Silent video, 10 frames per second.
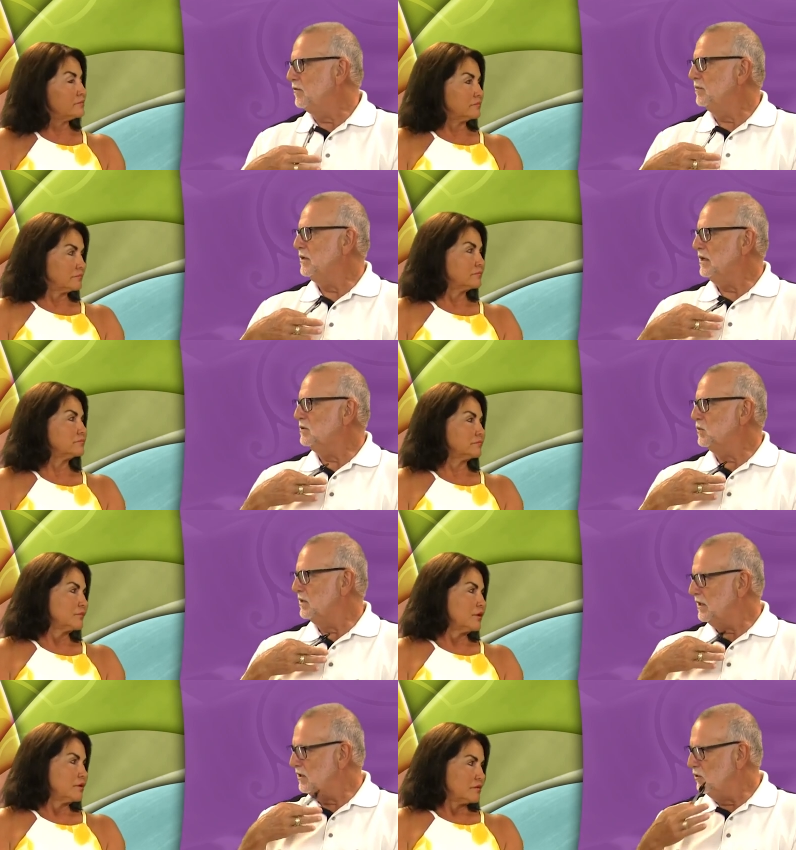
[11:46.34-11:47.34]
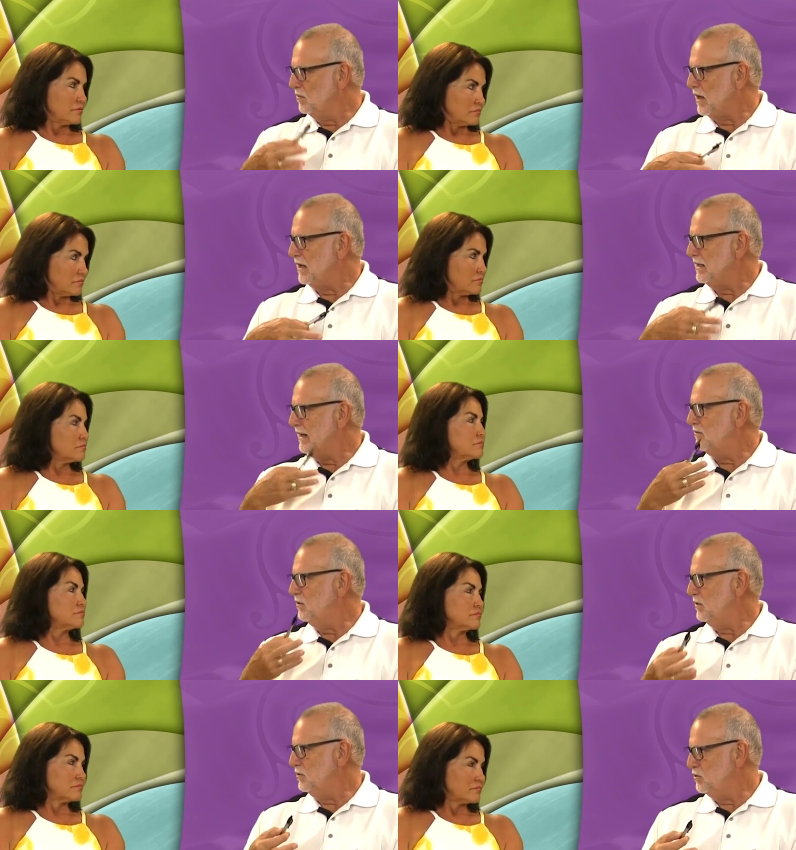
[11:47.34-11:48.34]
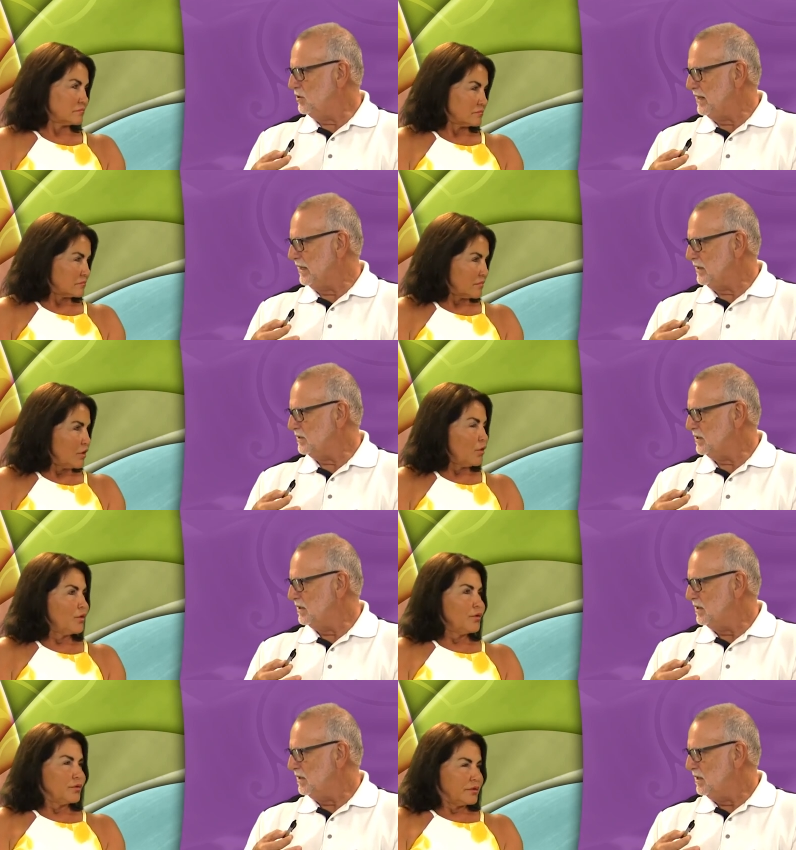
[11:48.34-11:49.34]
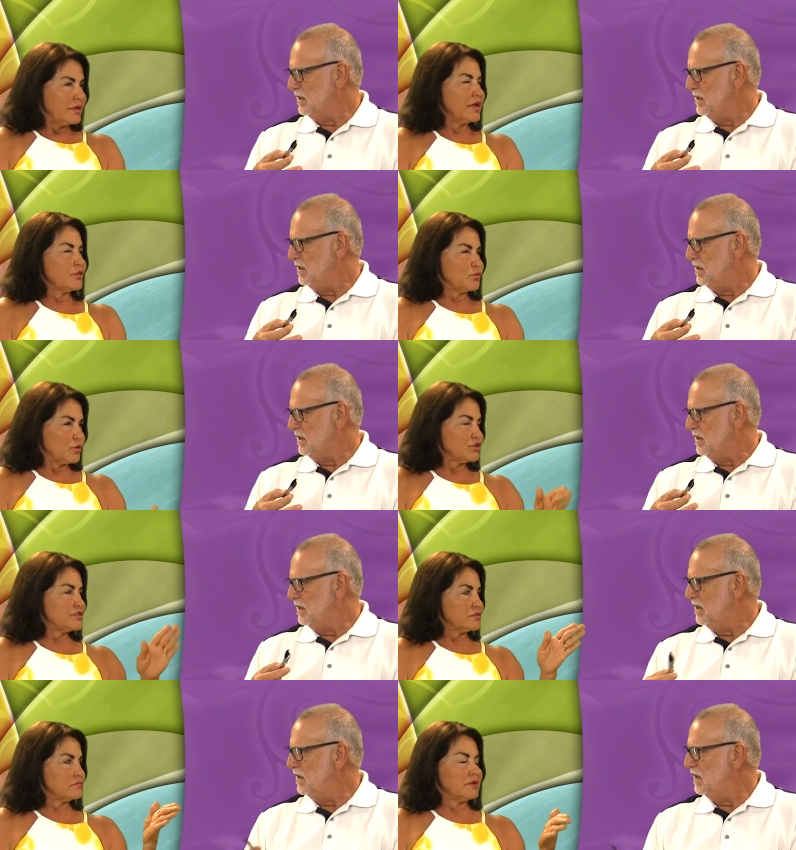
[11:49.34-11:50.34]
Speaker 1: from things within your body that have to do with your genetics. In other words,